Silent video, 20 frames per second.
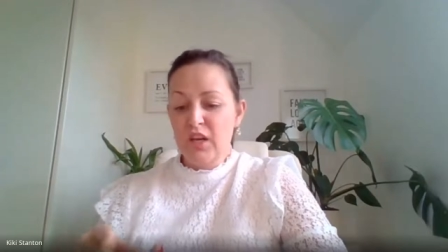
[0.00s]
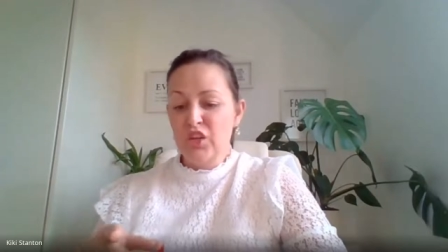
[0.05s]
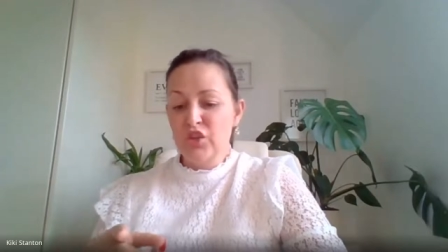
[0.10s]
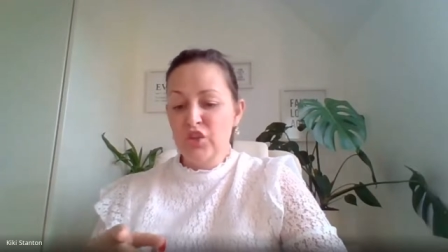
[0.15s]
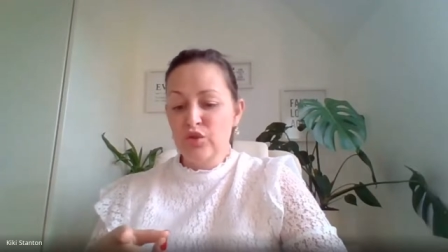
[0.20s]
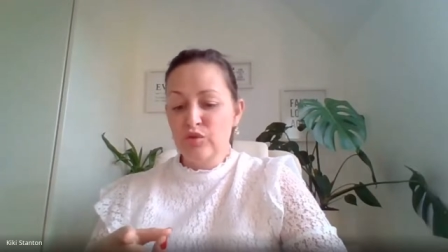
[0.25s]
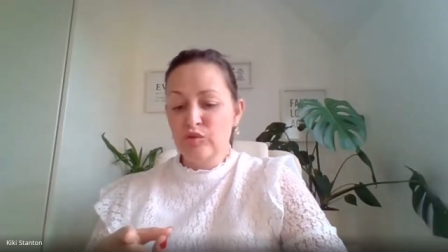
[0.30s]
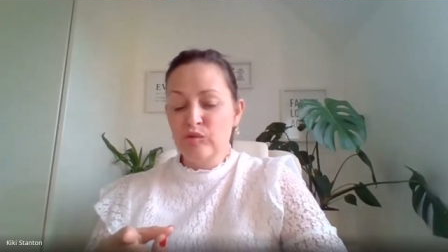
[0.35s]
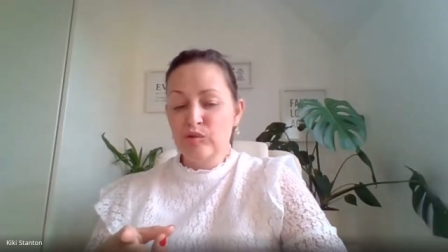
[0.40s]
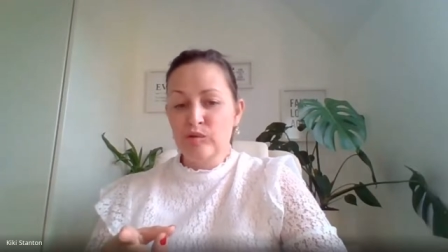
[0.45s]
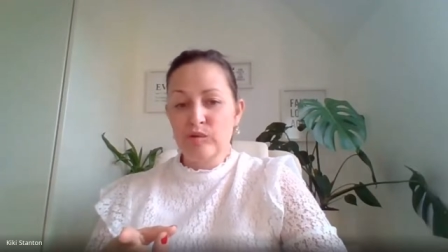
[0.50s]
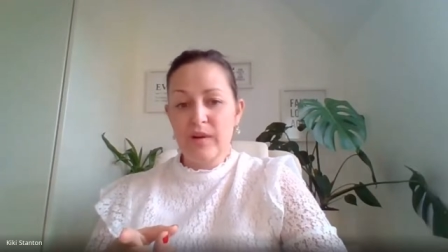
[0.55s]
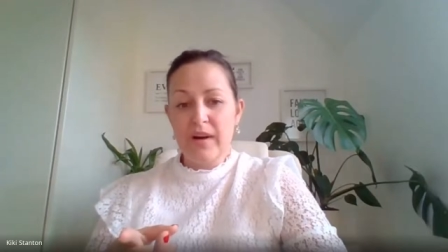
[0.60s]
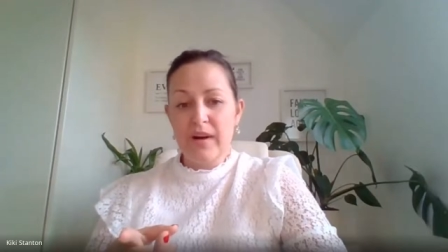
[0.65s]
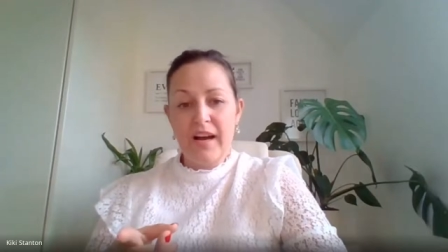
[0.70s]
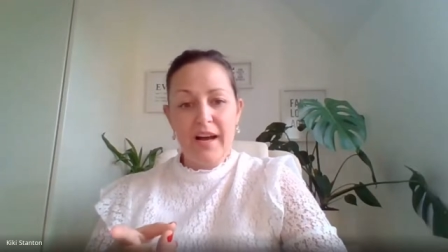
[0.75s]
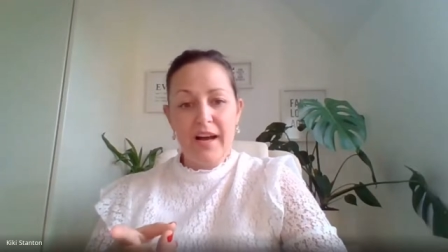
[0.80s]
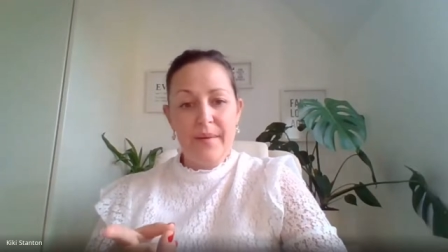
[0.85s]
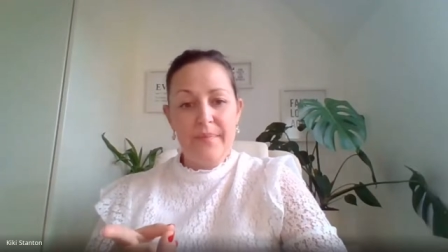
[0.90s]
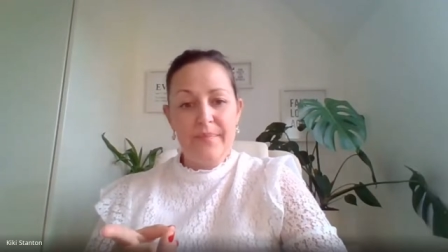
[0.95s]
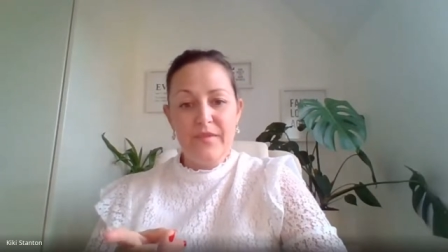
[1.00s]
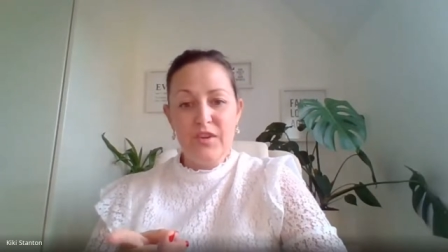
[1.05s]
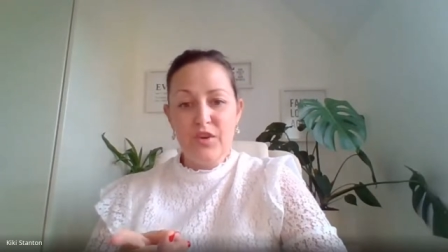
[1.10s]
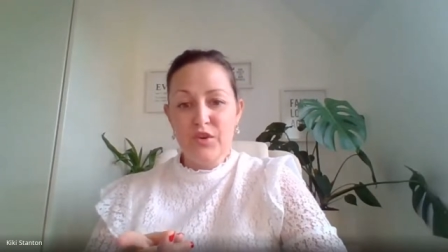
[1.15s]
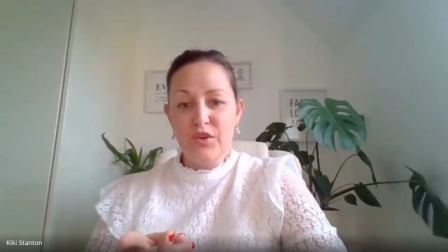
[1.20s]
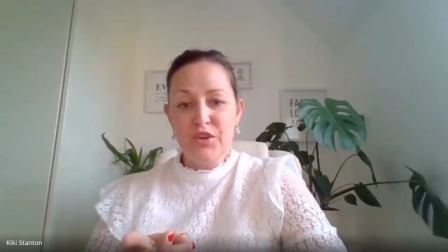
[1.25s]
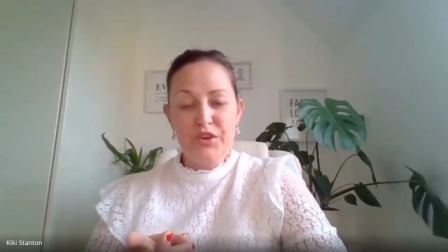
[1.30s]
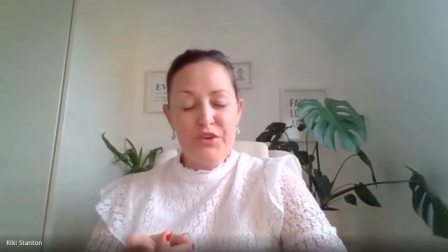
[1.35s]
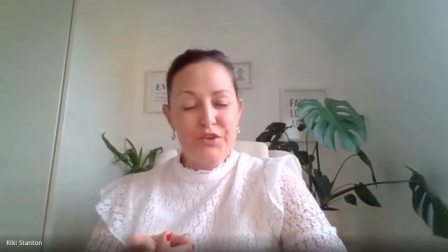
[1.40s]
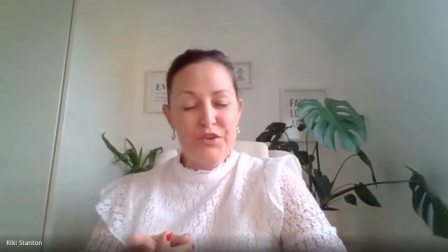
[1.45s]
your um,
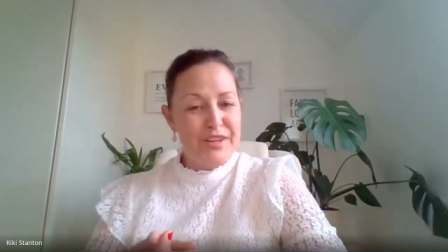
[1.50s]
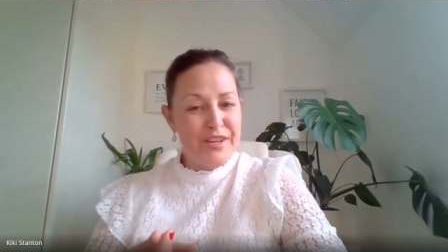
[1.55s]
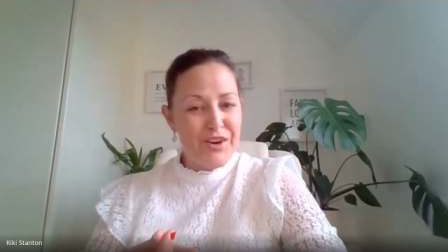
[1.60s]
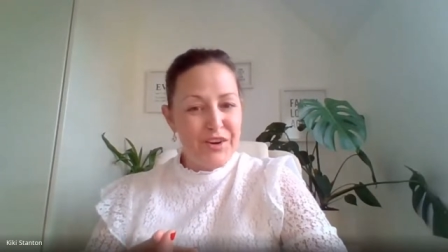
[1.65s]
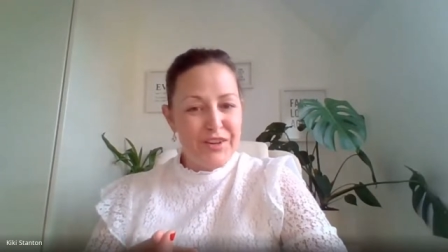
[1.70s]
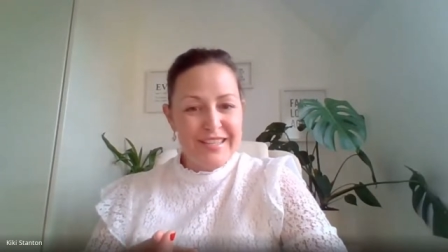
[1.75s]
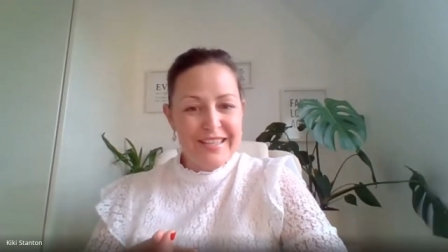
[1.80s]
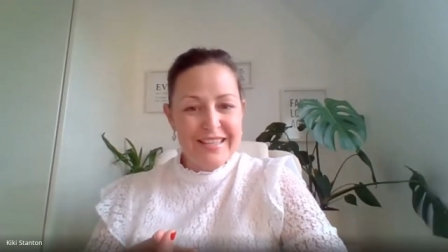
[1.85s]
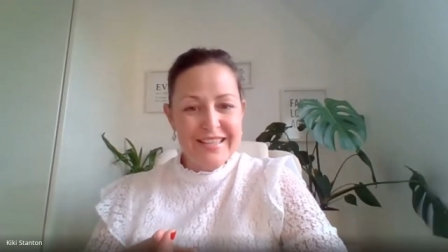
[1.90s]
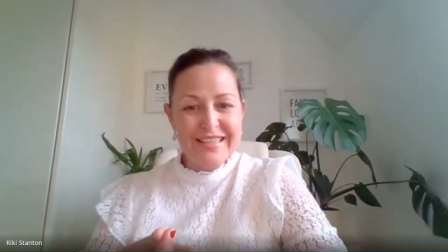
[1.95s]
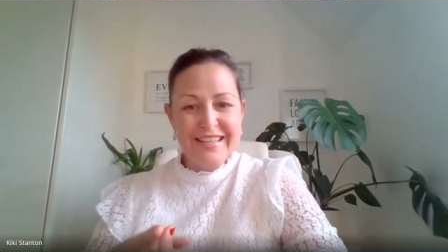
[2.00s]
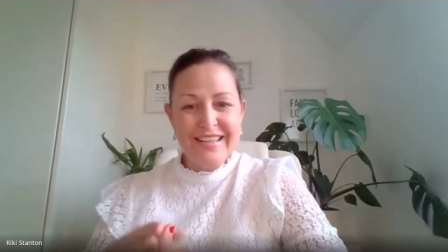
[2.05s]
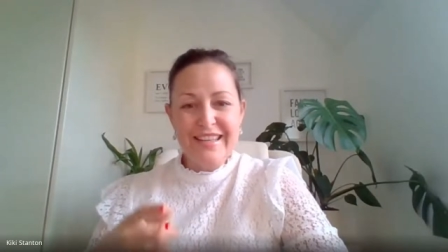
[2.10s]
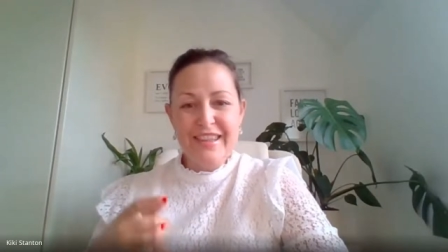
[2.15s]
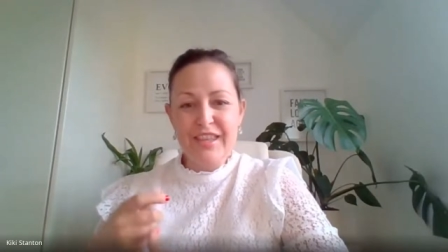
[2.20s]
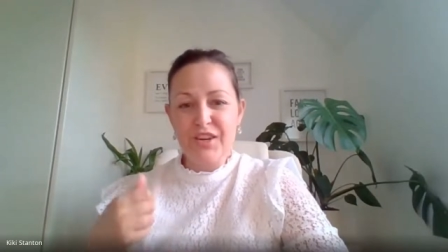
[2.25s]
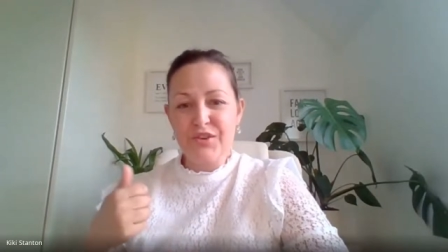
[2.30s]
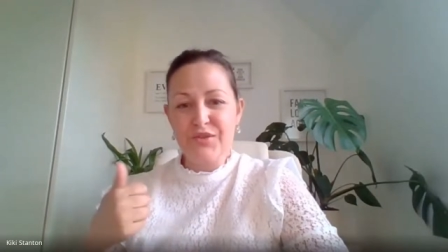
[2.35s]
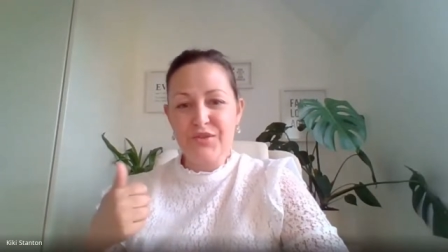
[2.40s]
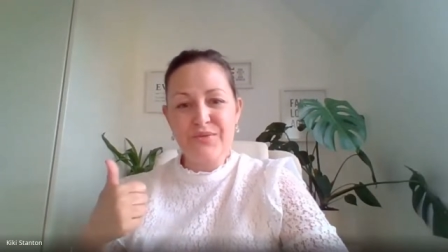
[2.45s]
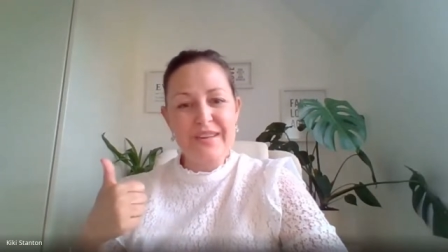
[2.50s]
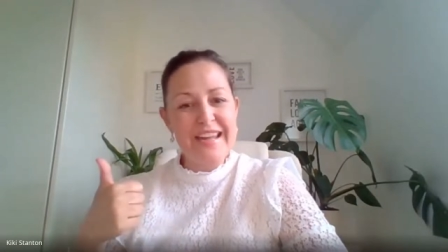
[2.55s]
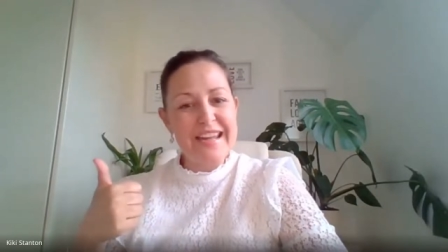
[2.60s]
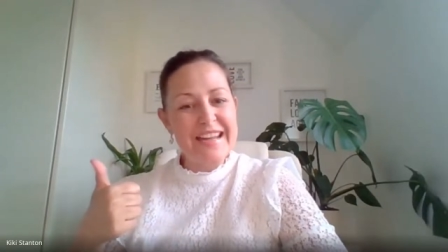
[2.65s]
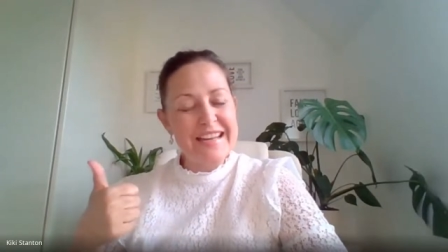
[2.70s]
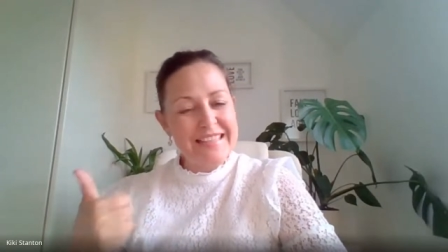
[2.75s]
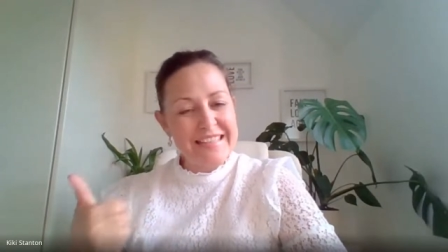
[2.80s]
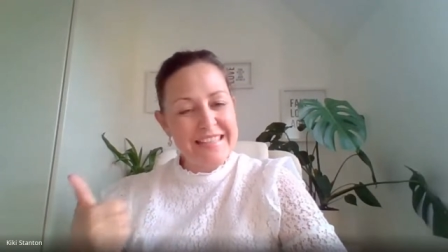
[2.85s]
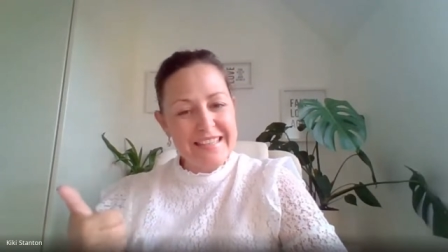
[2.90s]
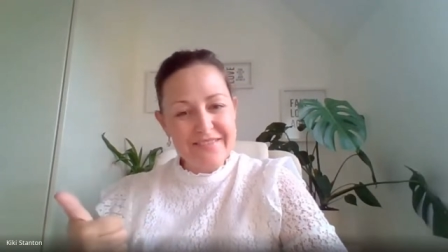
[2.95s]
your curiosity, the
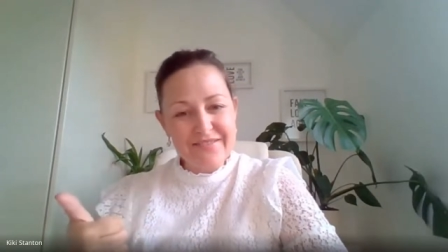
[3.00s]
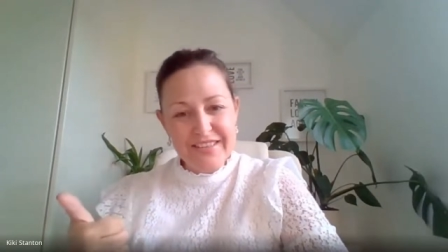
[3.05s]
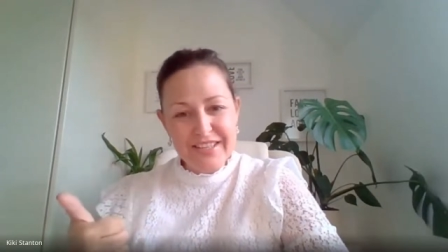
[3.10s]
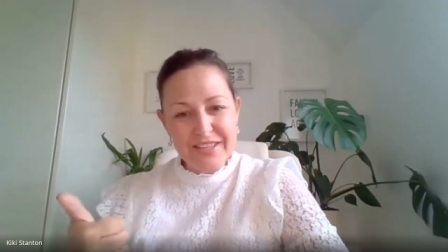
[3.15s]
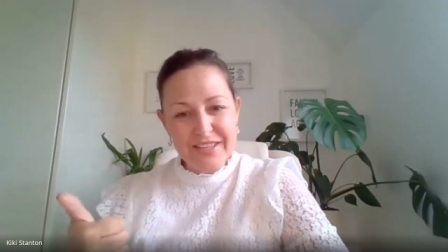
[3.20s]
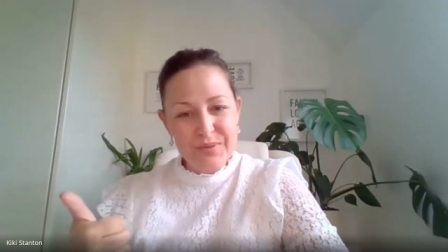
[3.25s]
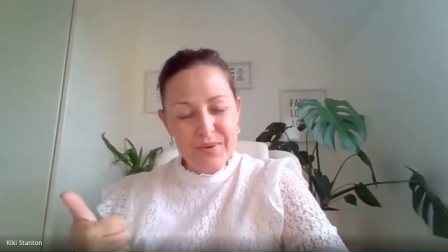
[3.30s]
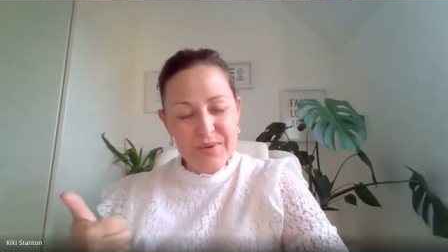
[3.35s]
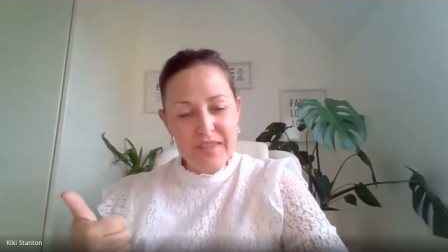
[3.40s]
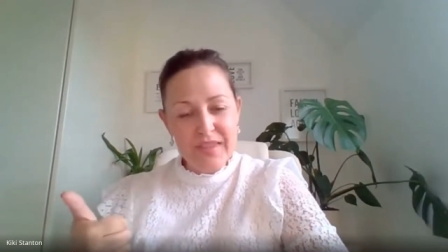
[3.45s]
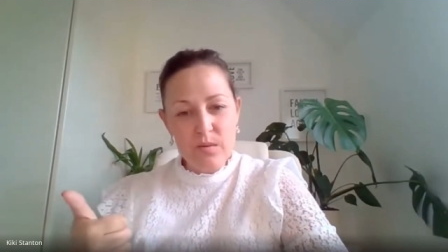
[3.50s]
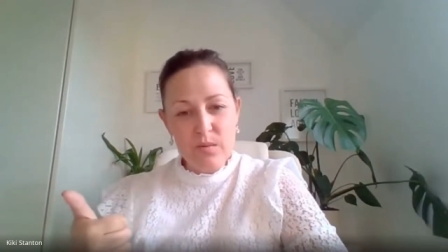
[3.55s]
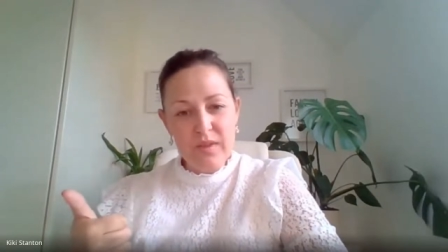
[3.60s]
creativeness with,